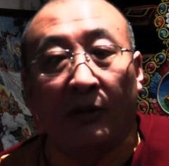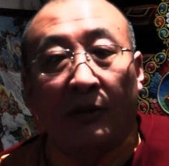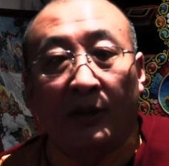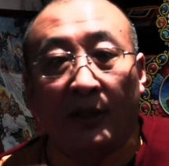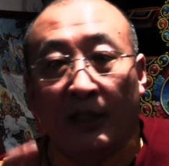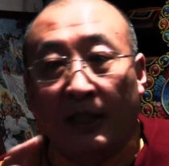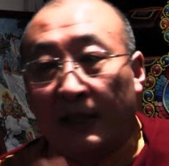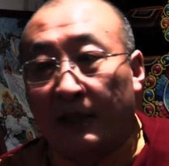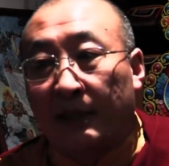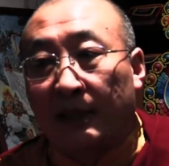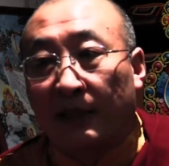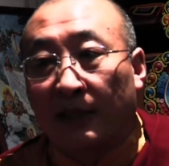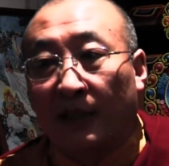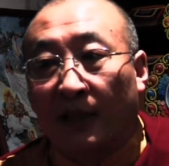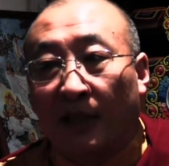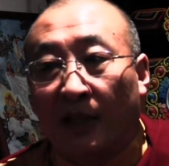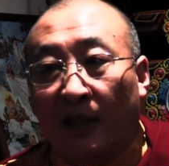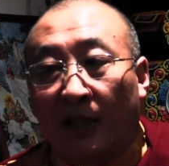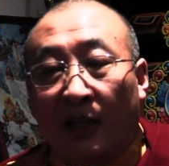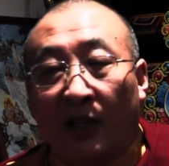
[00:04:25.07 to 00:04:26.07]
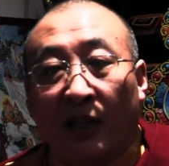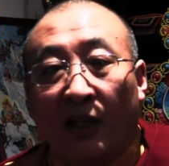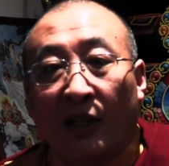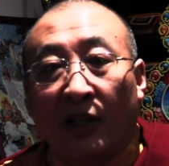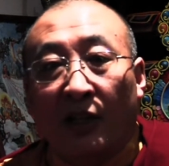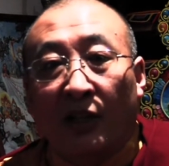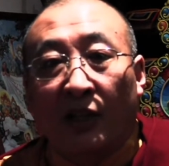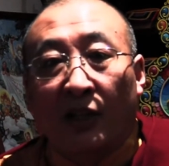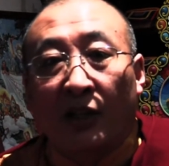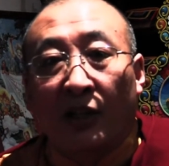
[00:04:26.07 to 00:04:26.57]
this.
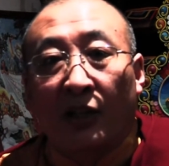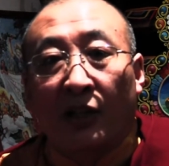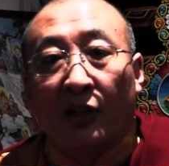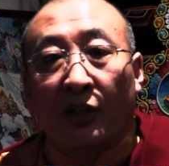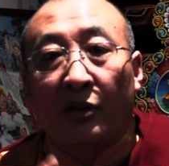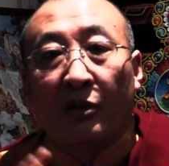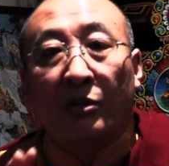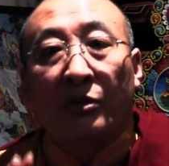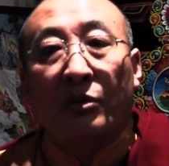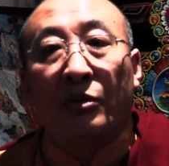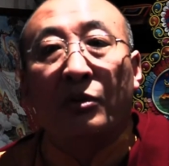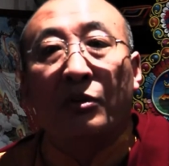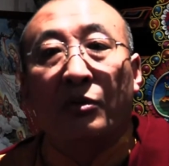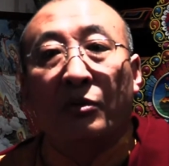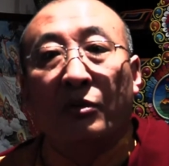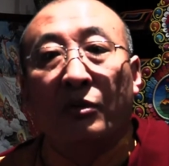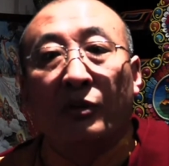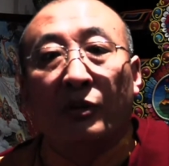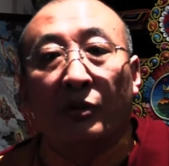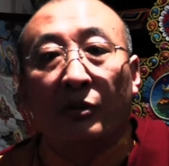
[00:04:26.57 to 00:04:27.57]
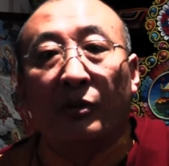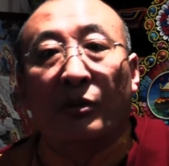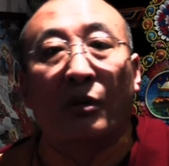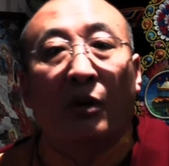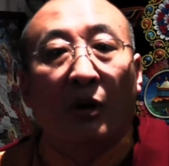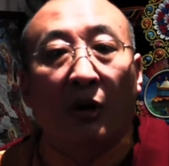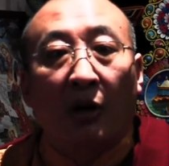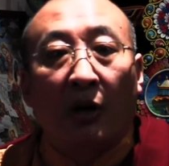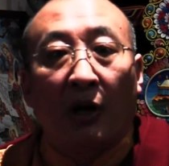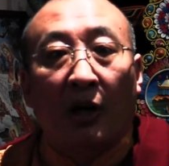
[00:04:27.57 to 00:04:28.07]
You
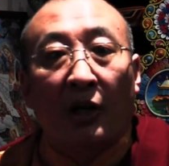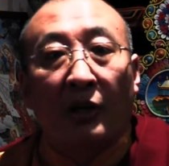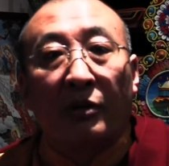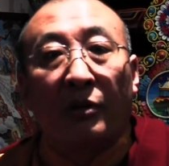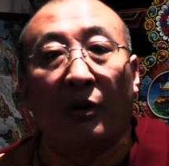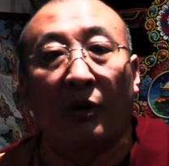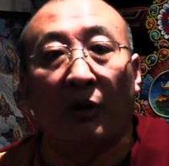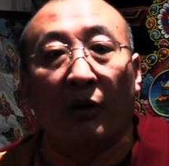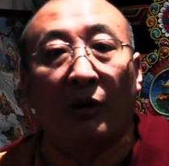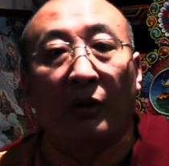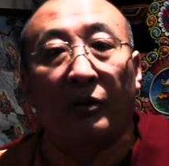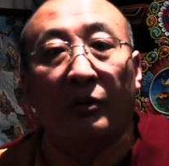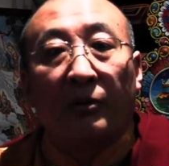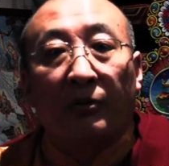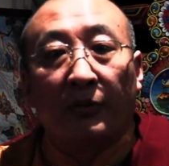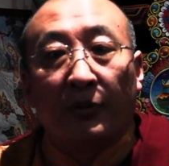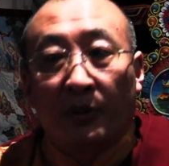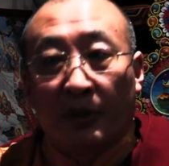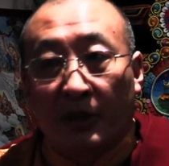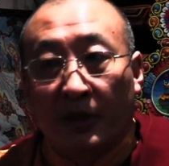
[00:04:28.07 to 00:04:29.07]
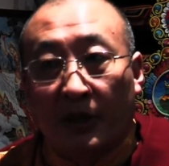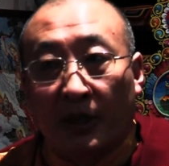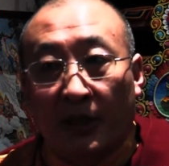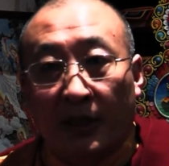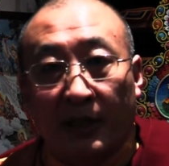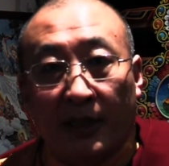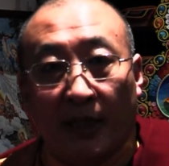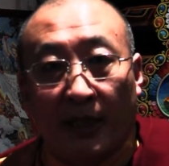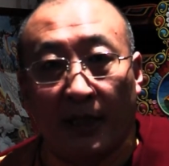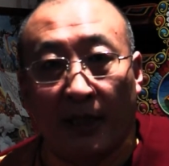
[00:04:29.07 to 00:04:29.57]
go on your own foot, he
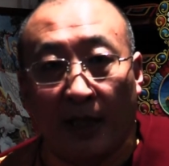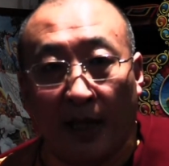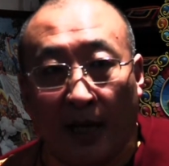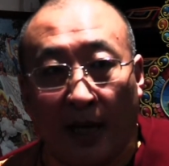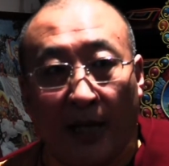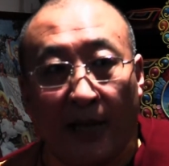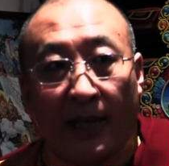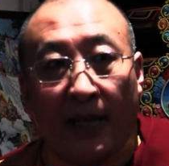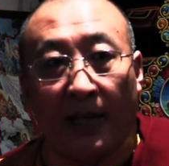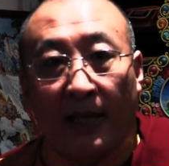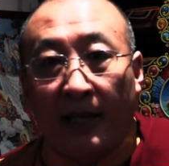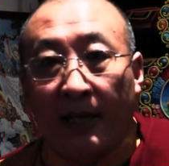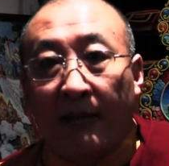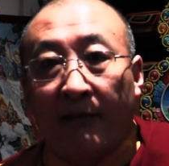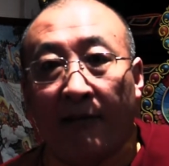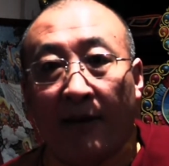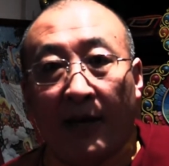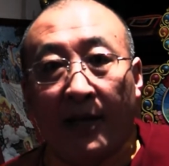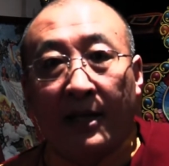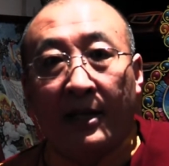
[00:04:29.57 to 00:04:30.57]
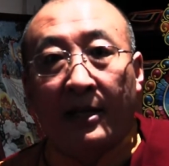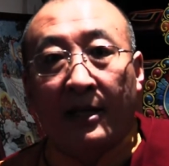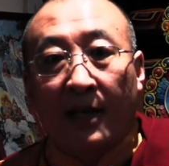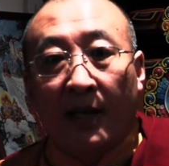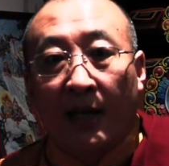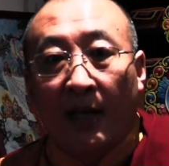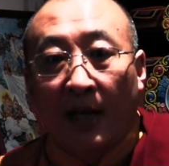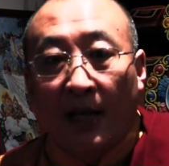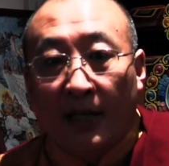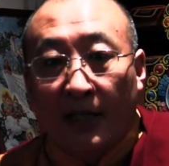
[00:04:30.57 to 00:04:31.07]
said. And then he went,
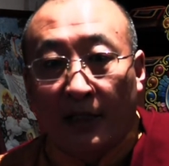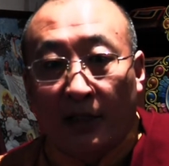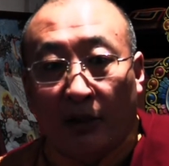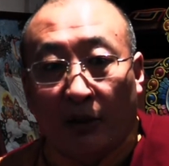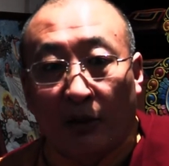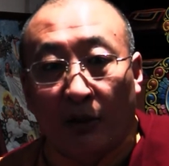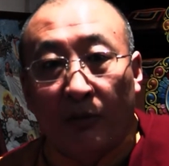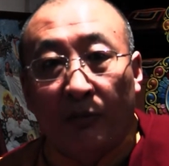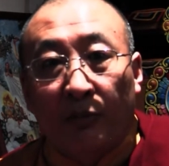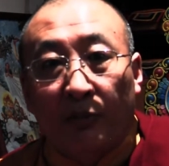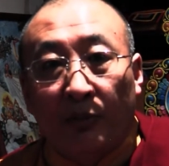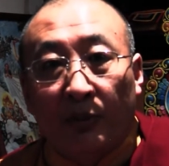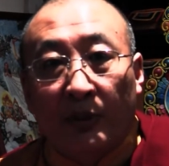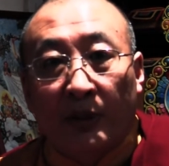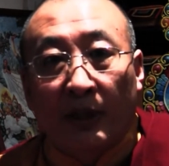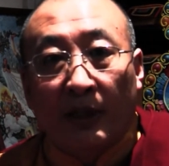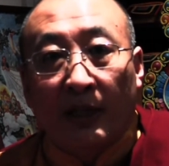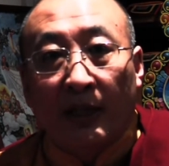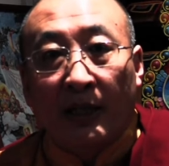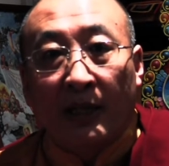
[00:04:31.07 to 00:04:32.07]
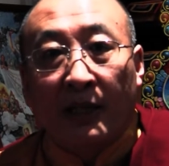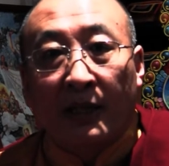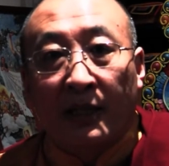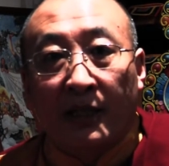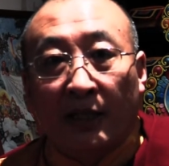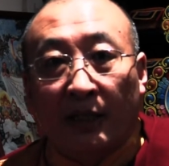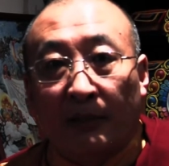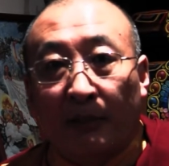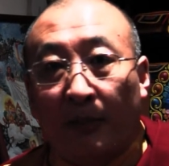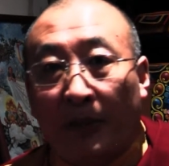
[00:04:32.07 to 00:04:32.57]
his own foot, he
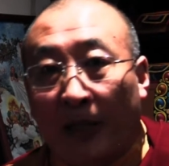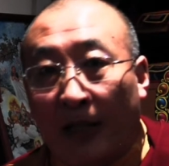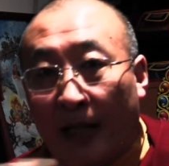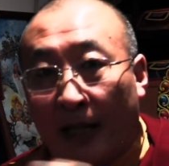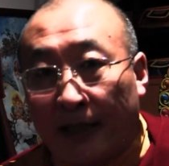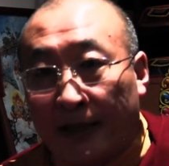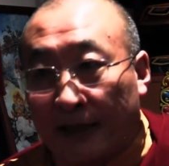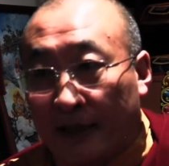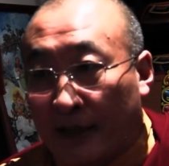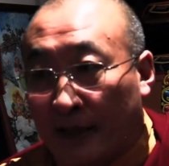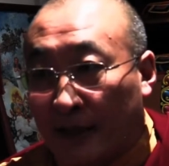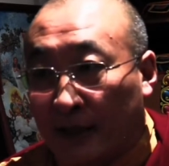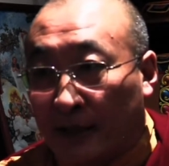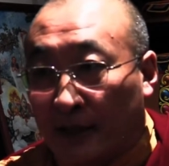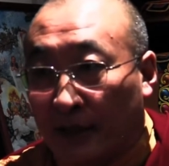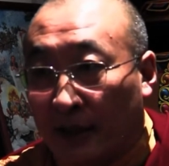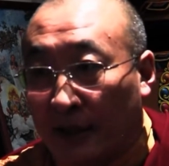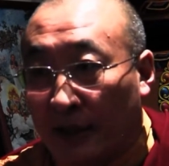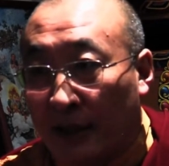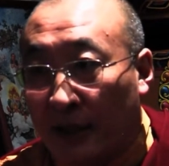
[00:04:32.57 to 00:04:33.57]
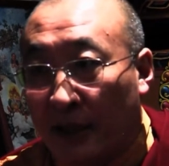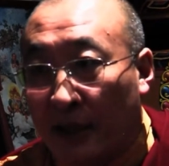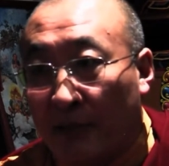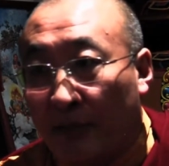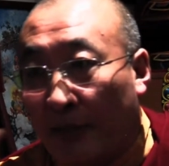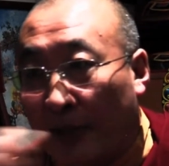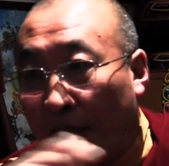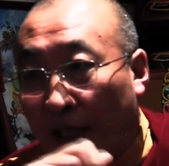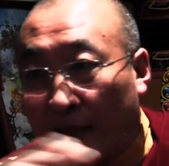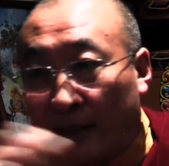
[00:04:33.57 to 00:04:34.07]
just plasters. He did
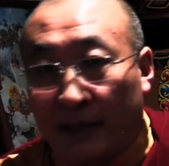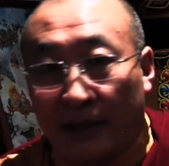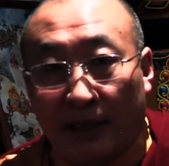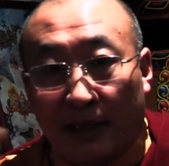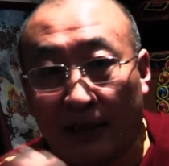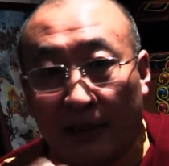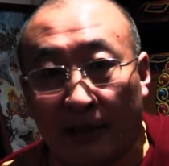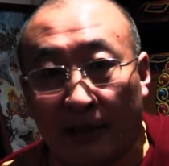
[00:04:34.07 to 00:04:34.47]
plaster.